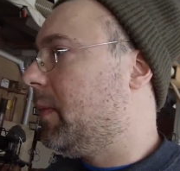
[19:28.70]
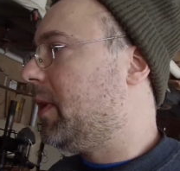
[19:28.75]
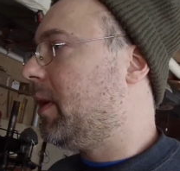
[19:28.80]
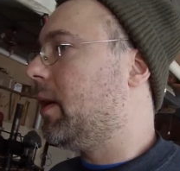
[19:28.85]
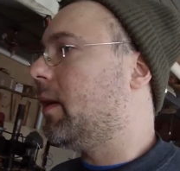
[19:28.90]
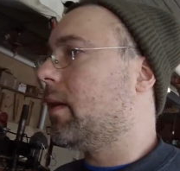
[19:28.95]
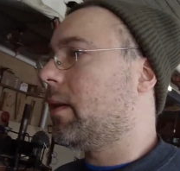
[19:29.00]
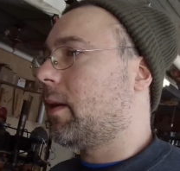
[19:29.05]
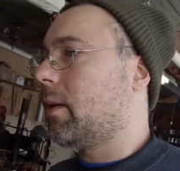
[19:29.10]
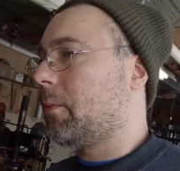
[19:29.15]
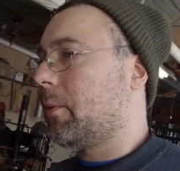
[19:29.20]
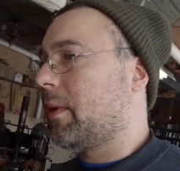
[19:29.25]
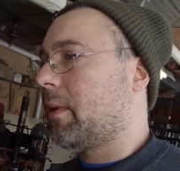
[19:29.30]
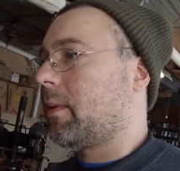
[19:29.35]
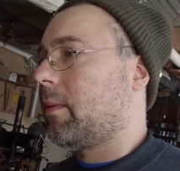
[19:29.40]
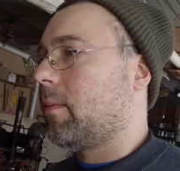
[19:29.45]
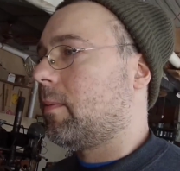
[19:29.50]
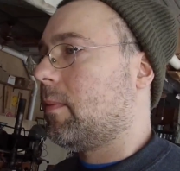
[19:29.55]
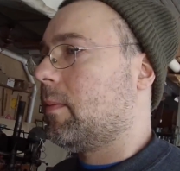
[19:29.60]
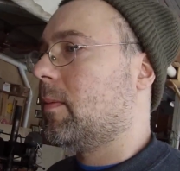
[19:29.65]
dealing with
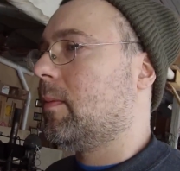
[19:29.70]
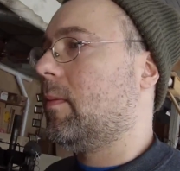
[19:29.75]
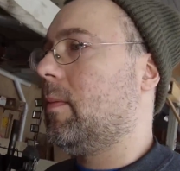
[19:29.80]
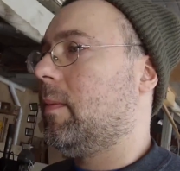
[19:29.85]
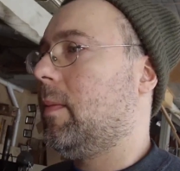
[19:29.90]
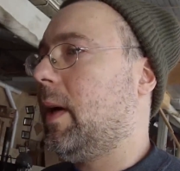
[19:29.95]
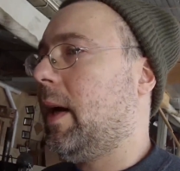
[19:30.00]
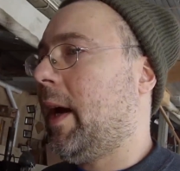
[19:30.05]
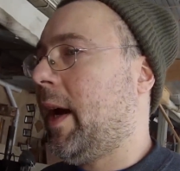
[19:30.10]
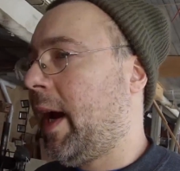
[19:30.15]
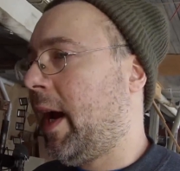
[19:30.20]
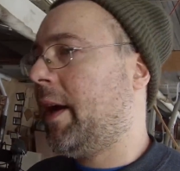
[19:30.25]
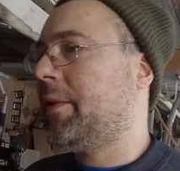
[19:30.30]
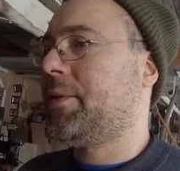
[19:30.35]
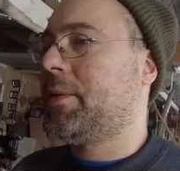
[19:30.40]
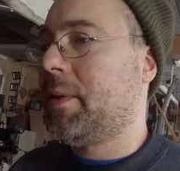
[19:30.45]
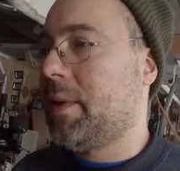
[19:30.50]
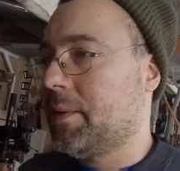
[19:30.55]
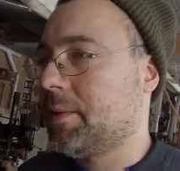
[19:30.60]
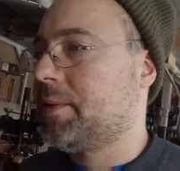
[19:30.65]
a
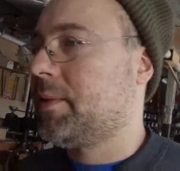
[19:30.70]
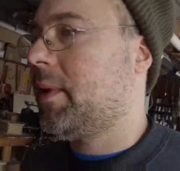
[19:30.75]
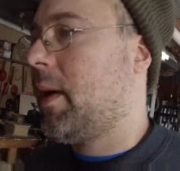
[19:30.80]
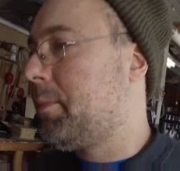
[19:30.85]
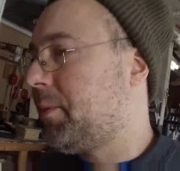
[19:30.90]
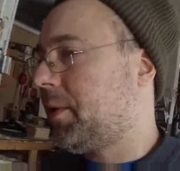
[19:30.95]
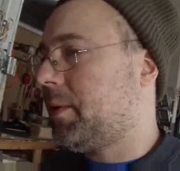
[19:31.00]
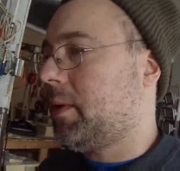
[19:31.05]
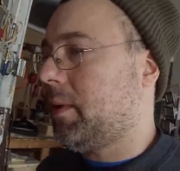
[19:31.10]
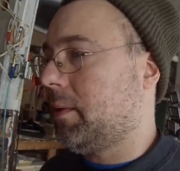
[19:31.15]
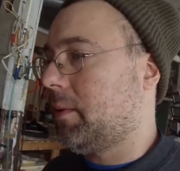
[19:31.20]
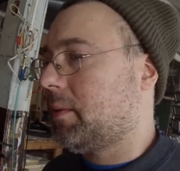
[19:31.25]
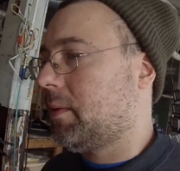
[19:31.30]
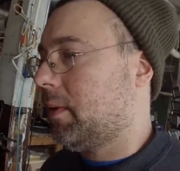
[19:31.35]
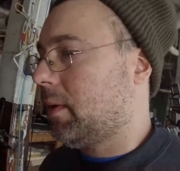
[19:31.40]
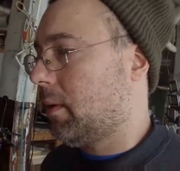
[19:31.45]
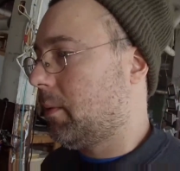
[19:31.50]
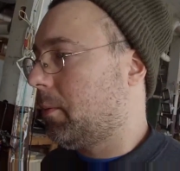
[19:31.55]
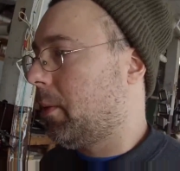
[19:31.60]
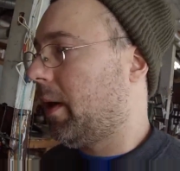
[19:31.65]
hazardous substance
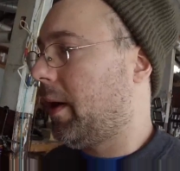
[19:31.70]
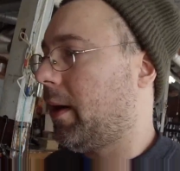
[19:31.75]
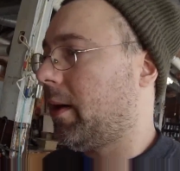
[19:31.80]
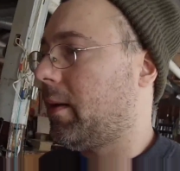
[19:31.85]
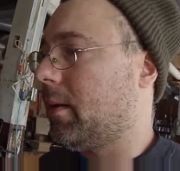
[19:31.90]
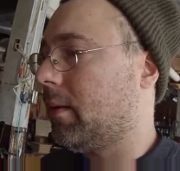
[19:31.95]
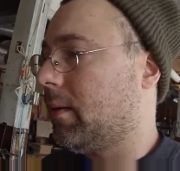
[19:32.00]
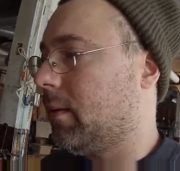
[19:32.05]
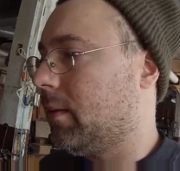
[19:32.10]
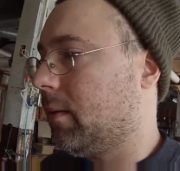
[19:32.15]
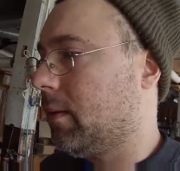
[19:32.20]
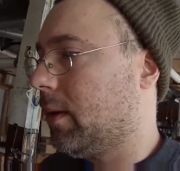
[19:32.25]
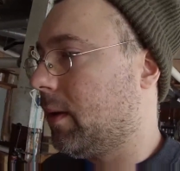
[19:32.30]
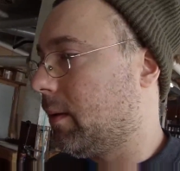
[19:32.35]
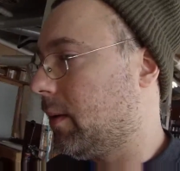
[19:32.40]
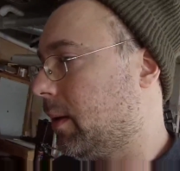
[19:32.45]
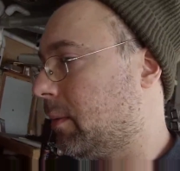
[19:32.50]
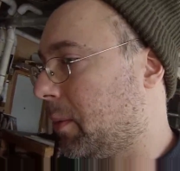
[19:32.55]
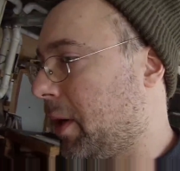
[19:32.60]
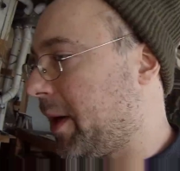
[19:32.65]
in a way
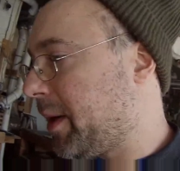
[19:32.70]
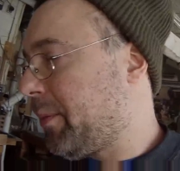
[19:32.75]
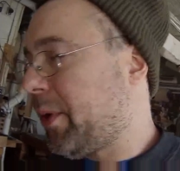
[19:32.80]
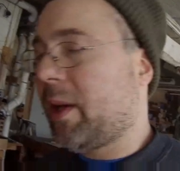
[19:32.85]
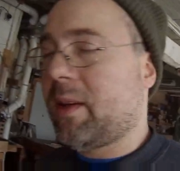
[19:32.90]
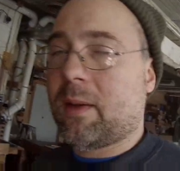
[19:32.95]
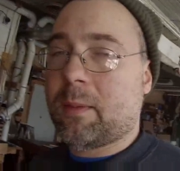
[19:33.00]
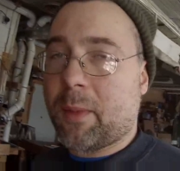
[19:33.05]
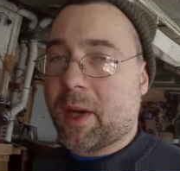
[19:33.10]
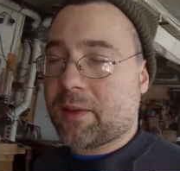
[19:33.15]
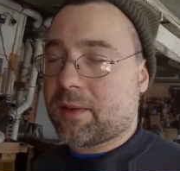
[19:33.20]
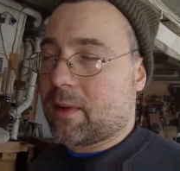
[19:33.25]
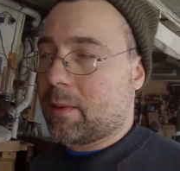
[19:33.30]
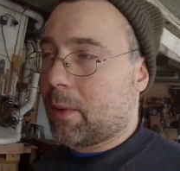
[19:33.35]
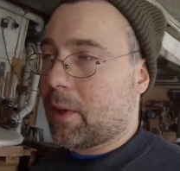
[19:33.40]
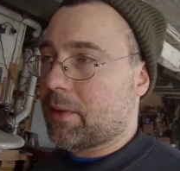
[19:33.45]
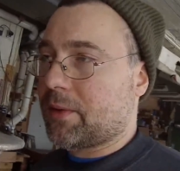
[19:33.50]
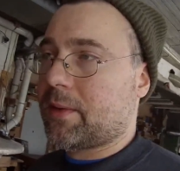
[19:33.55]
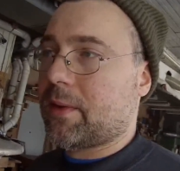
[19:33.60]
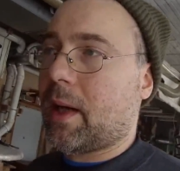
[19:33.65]
that, in my opinion, makes the
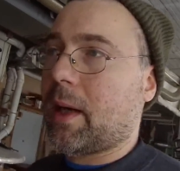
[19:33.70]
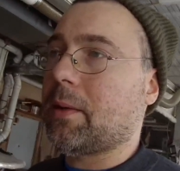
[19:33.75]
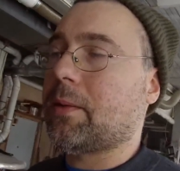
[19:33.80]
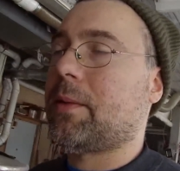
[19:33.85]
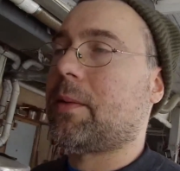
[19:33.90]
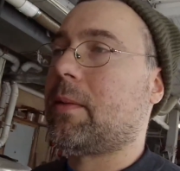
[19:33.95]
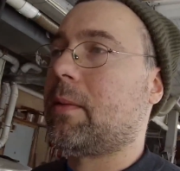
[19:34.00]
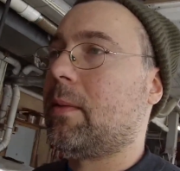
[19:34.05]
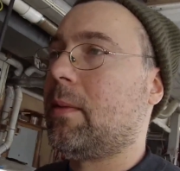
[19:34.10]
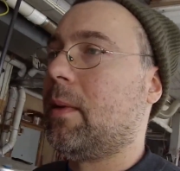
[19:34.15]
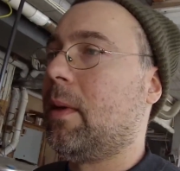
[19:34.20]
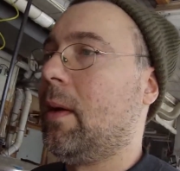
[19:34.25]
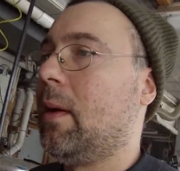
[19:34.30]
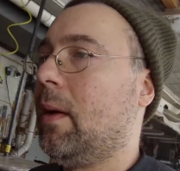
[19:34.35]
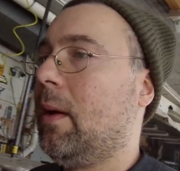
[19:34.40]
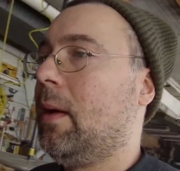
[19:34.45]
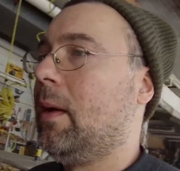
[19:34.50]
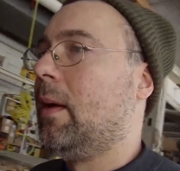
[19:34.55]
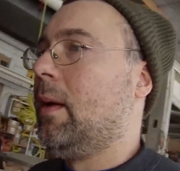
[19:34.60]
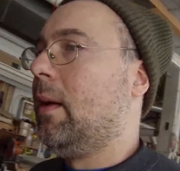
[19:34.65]
most sense.
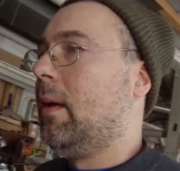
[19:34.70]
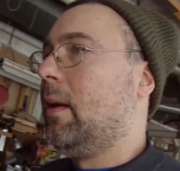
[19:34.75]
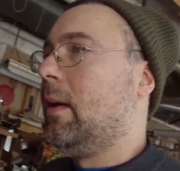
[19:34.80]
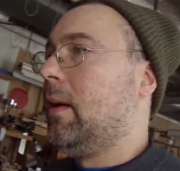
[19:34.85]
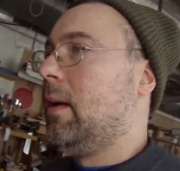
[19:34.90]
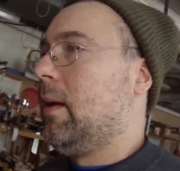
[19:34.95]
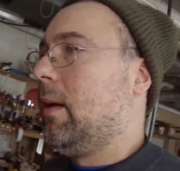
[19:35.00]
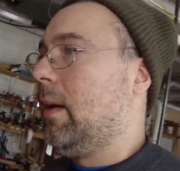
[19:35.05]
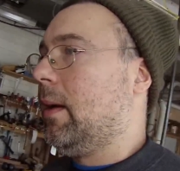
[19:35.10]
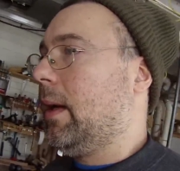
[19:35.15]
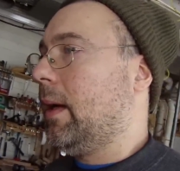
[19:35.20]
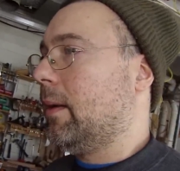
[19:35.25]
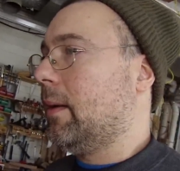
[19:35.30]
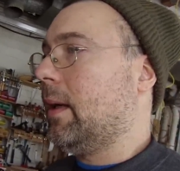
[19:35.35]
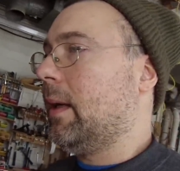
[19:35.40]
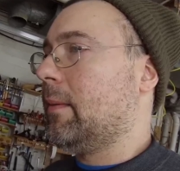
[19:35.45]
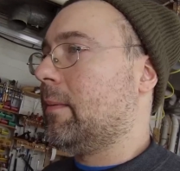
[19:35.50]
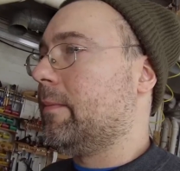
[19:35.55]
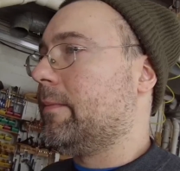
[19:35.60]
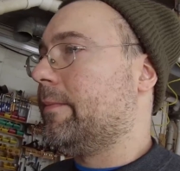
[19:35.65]

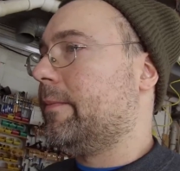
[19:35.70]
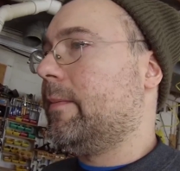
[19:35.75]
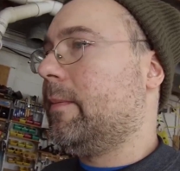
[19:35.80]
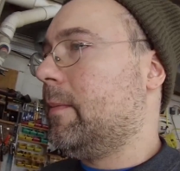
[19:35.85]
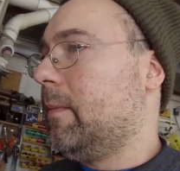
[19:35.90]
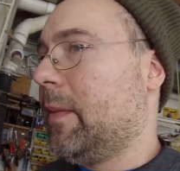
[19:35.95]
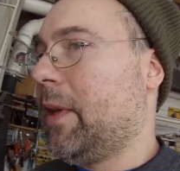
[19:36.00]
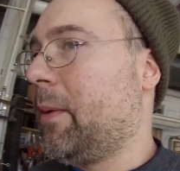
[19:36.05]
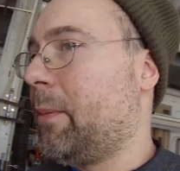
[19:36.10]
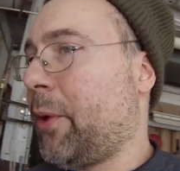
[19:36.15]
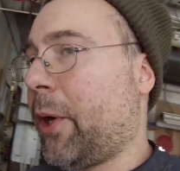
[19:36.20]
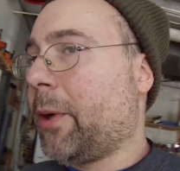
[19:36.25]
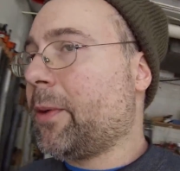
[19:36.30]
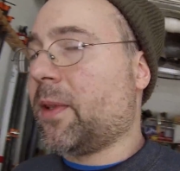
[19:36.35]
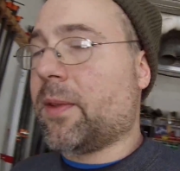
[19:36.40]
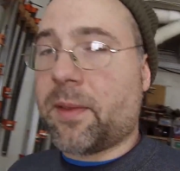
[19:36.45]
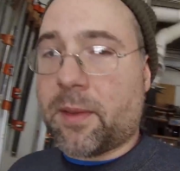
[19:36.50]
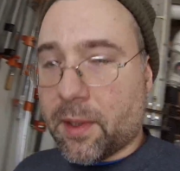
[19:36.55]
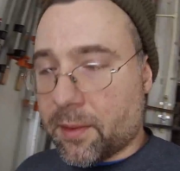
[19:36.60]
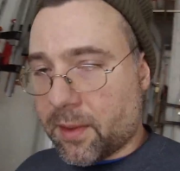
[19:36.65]
And the
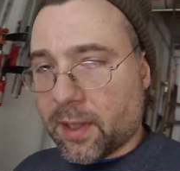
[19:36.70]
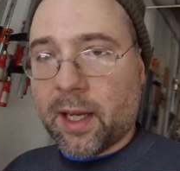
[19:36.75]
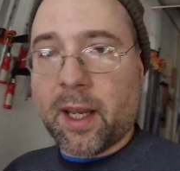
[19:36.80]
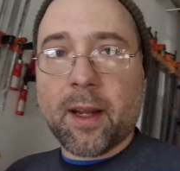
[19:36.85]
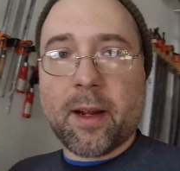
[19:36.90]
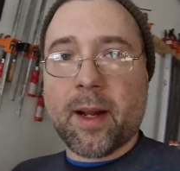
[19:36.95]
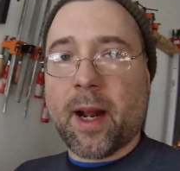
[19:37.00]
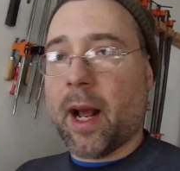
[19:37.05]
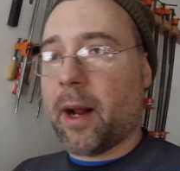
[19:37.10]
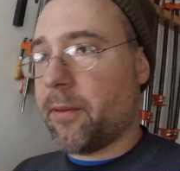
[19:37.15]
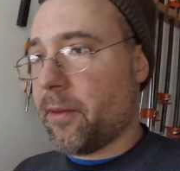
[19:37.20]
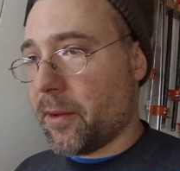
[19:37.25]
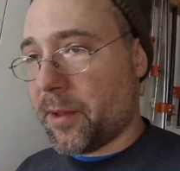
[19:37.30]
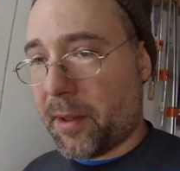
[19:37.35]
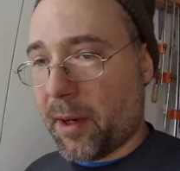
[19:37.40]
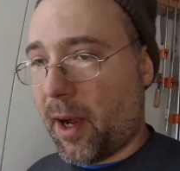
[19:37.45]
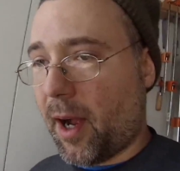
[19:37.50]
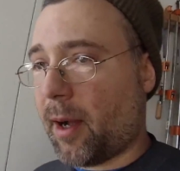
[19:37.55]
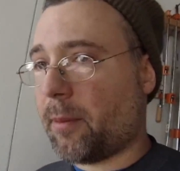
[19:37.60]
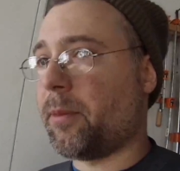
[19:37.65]
approach is just to get it out of the
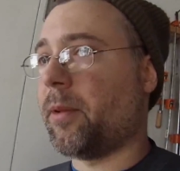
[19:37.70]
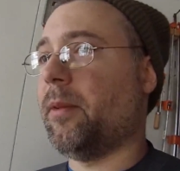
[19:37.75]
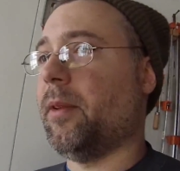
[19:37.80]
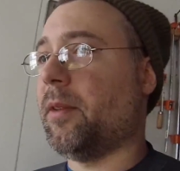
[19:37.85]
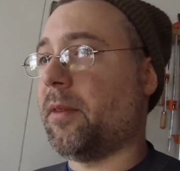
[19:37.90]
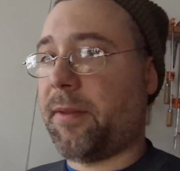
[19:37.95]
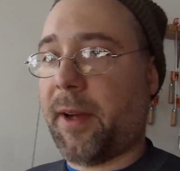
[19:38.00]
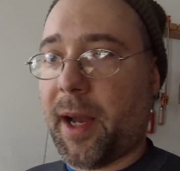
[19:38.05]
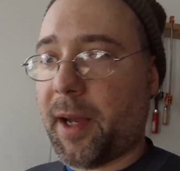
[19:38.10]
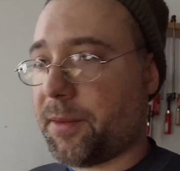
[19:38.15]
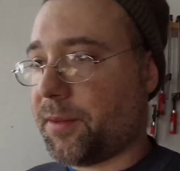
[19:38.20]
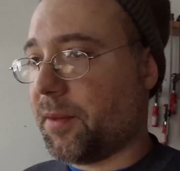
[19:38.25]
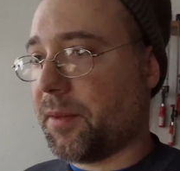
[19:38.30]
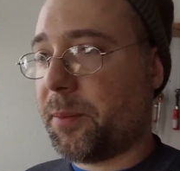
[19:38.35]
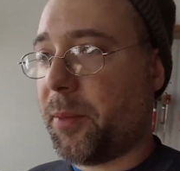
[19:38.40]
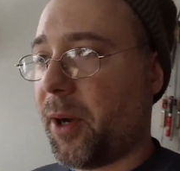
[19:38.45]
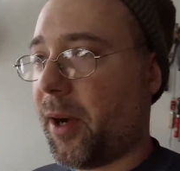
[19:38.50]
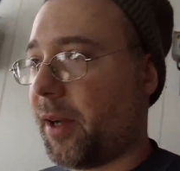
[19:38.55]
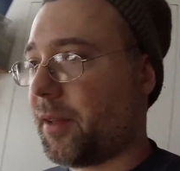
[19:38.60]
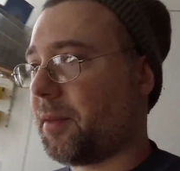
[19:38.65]
shop as fast as
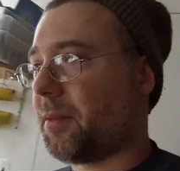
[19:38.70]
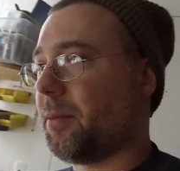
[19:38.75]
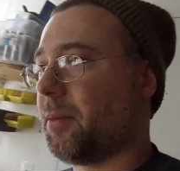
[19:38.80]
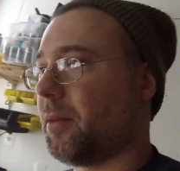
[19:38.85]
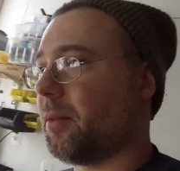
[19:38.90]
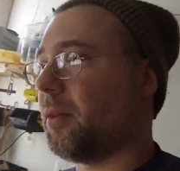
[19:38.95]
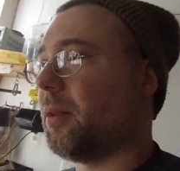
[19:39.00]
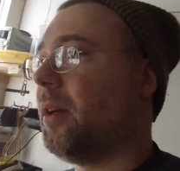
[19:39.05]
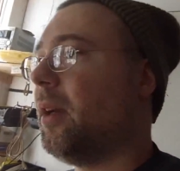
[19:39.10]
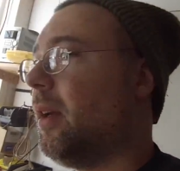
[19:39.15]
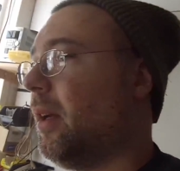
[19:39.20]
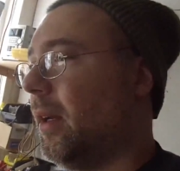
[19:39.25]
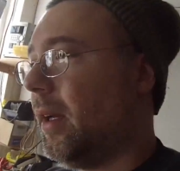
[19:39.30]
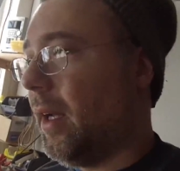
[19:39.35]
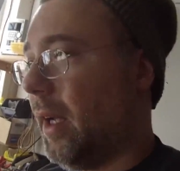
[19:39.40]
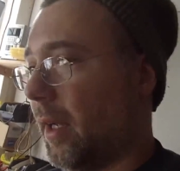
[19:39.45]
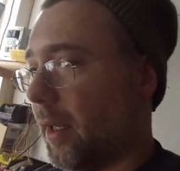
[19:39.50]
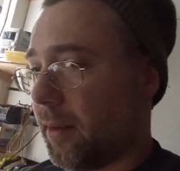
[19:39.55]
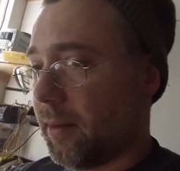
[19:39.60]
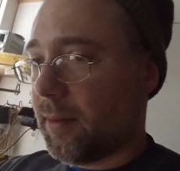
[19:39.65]
possible
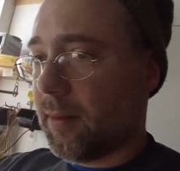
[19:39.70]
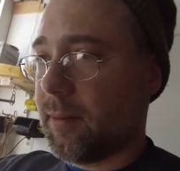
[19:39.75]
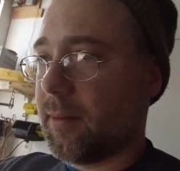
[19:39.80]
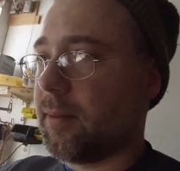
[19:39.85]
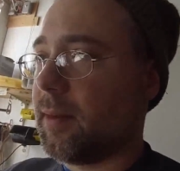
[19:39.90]
and,